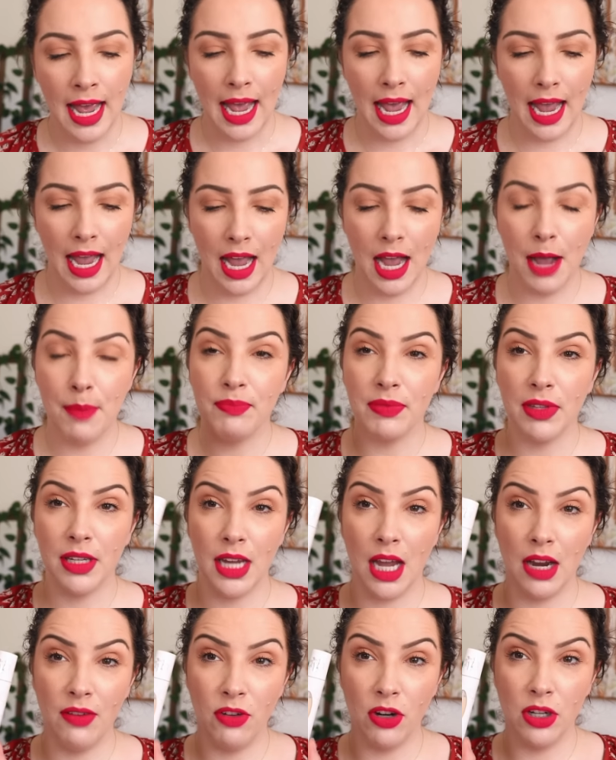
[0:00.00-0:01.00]

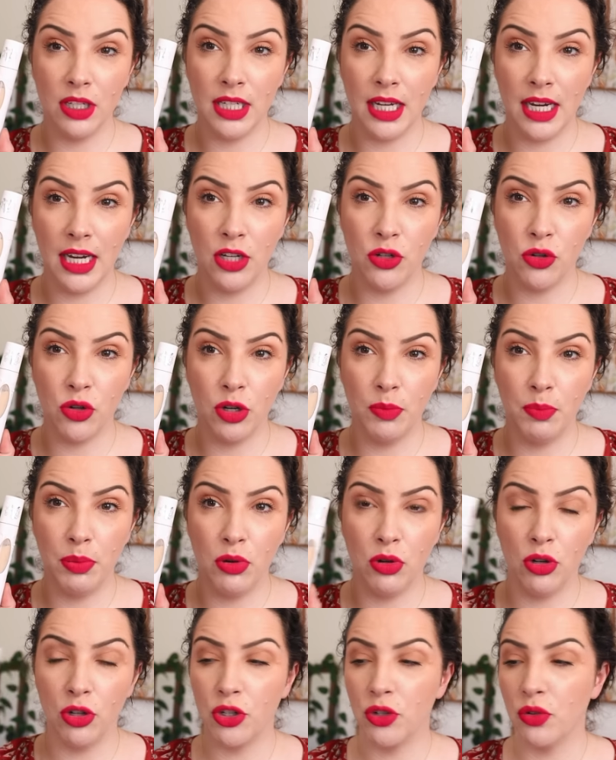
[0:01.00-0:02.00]
Kat Von D True
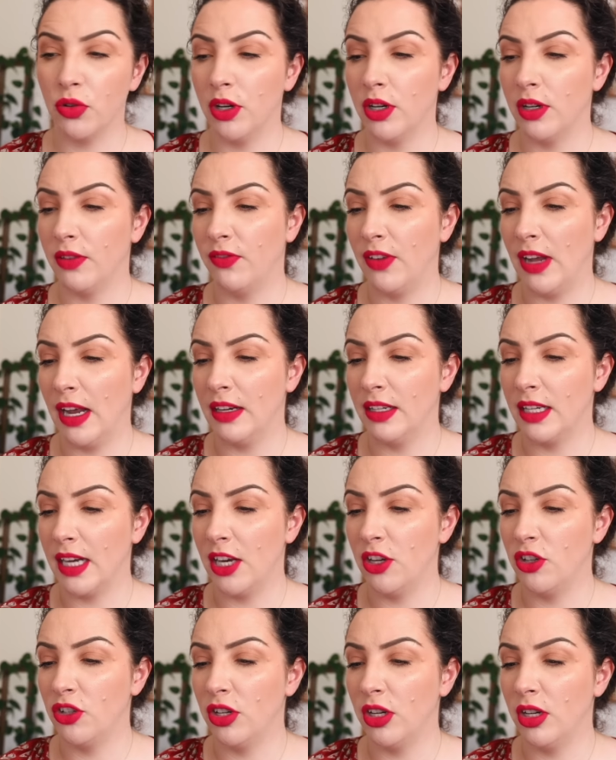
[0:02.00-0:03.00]
Portrait
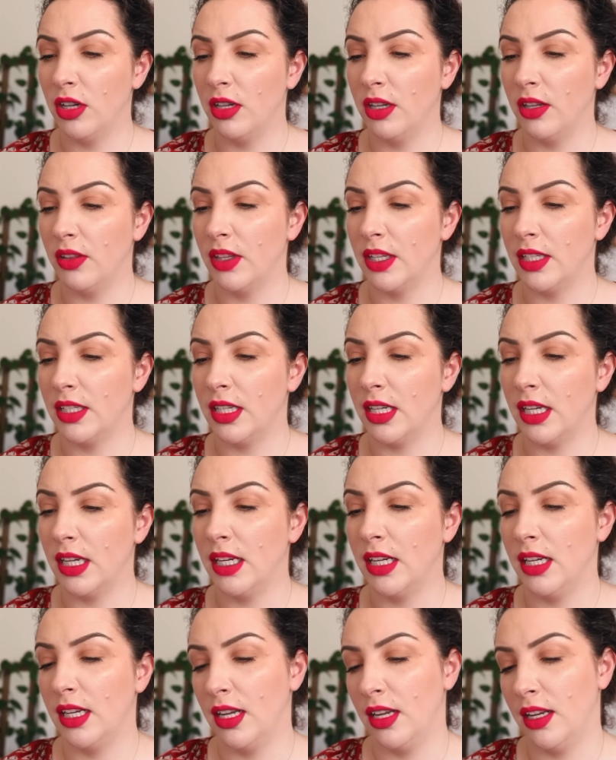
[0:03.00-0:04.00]
Foundation. This
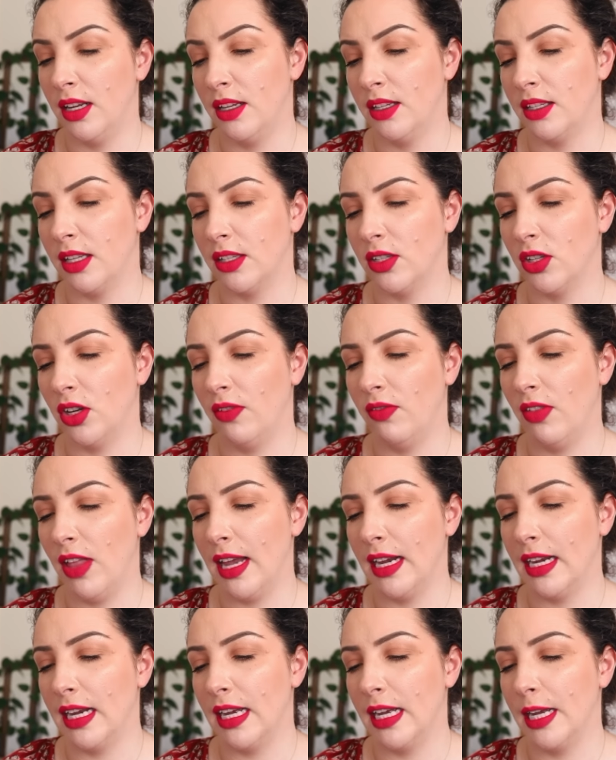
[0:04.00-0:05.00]
is sort of
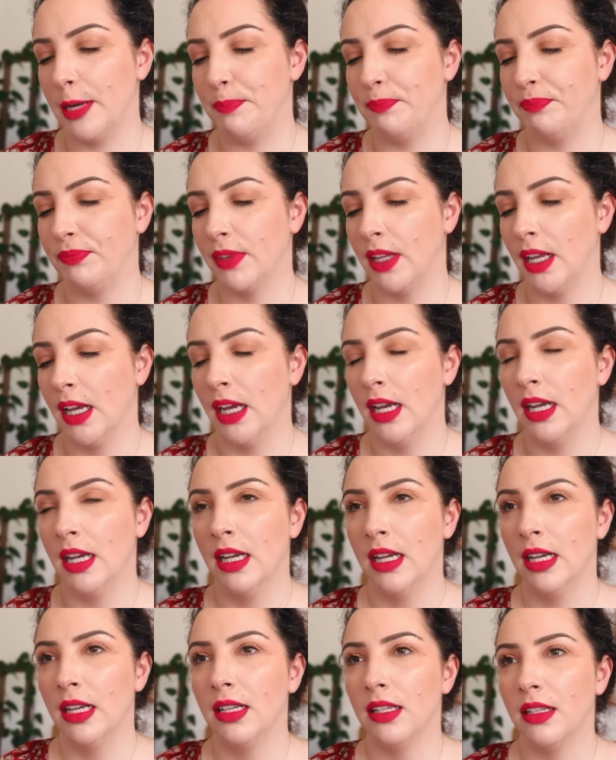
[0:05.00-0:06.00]
like a...
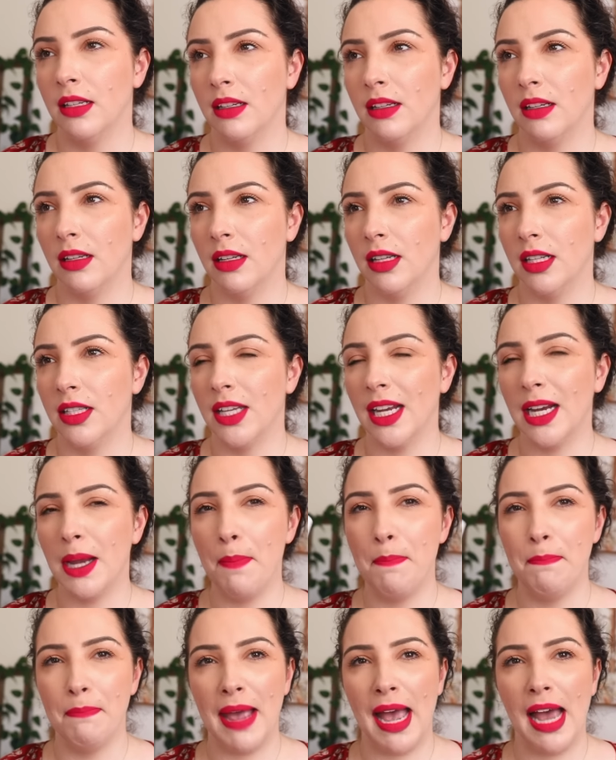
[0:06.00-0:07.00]
it's like a
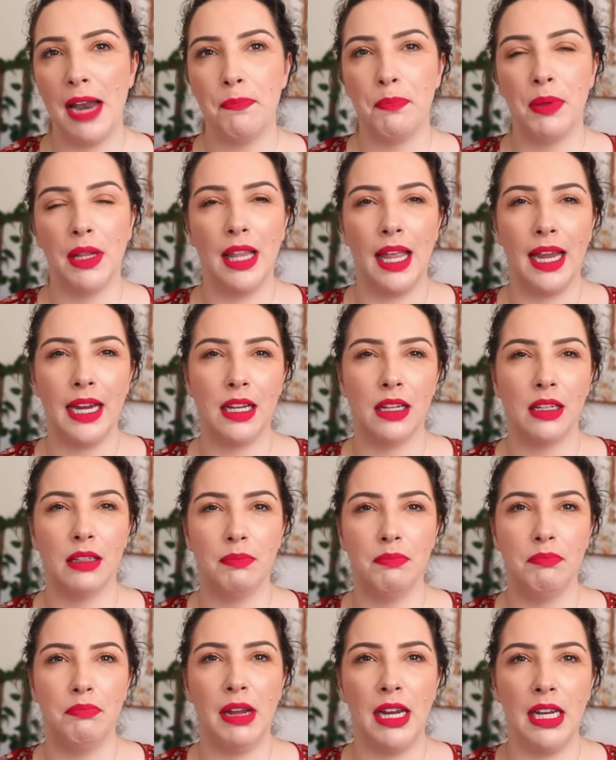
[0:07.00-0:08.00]
matte, but like
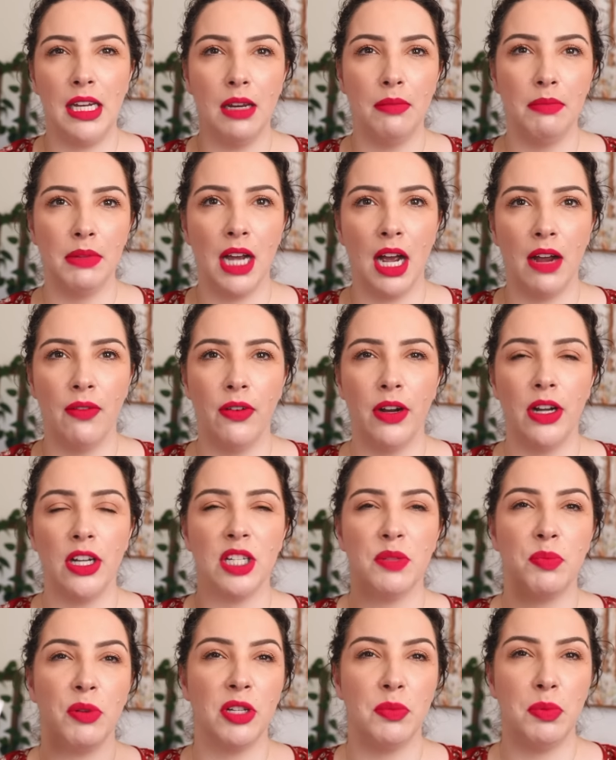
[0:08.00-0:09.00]
medium coverage.
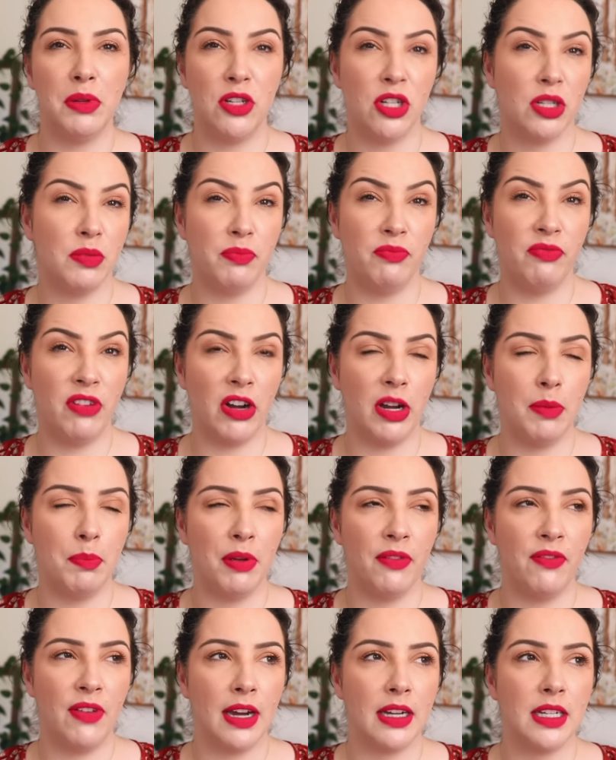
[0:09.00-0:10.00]
It's supposed to be just very
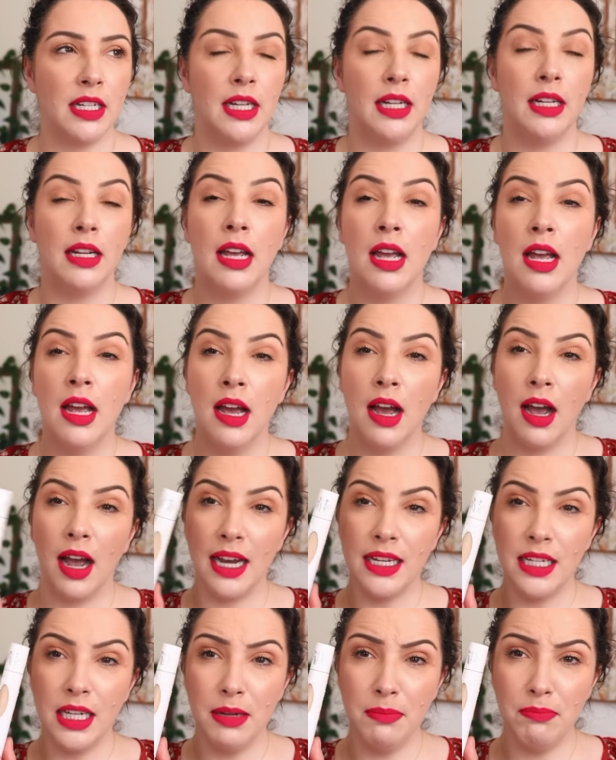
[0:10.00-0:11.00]
perfecting.
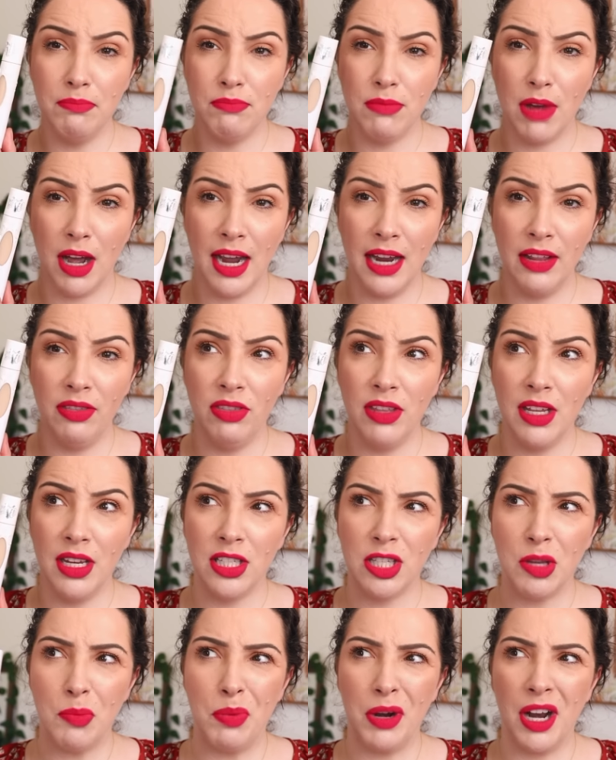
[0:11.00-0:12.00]
I didn't mind
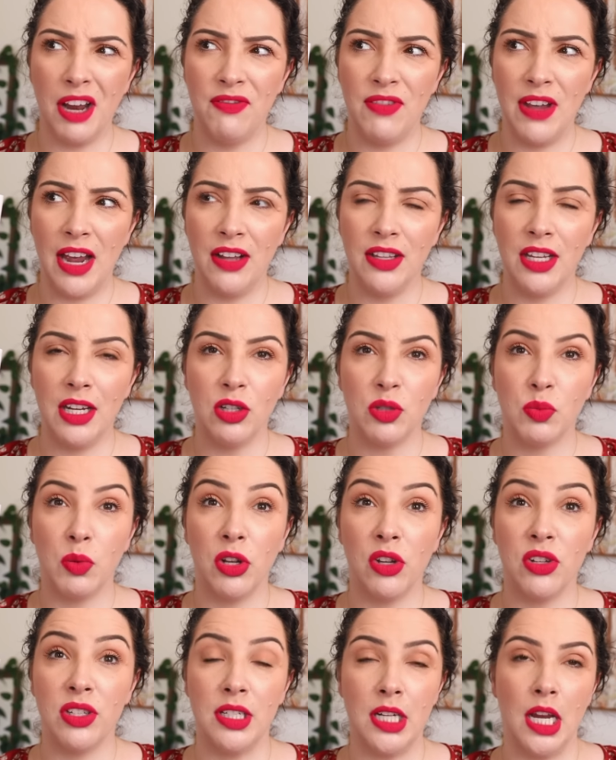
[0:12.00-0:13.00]
this, but I found that it was one
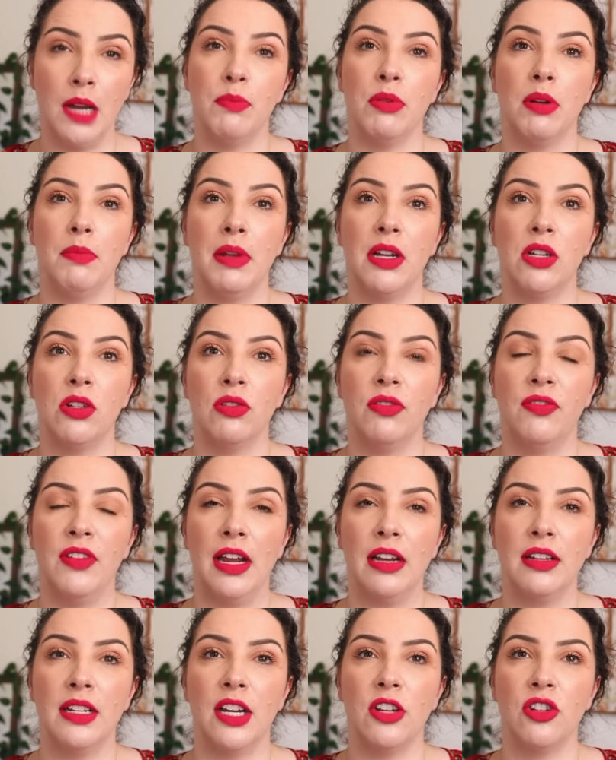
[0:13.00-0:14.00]
of those temperamental
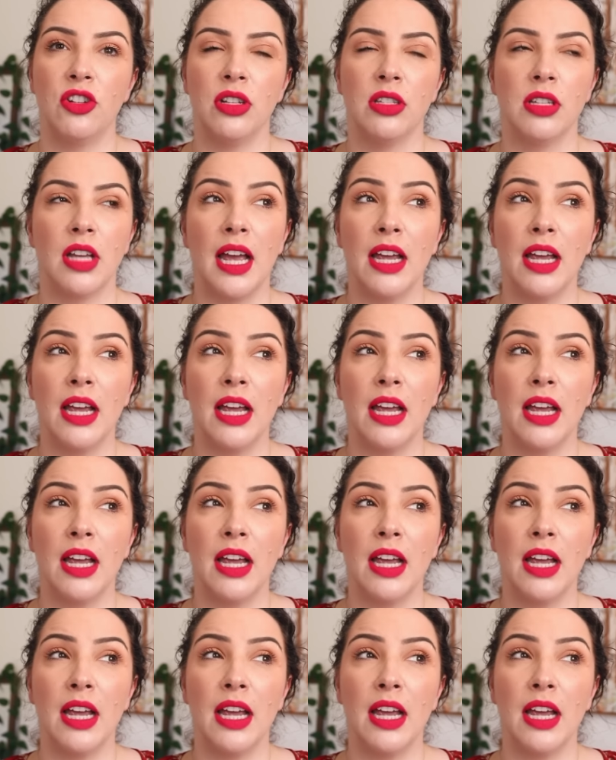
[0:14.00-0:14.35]
foundations.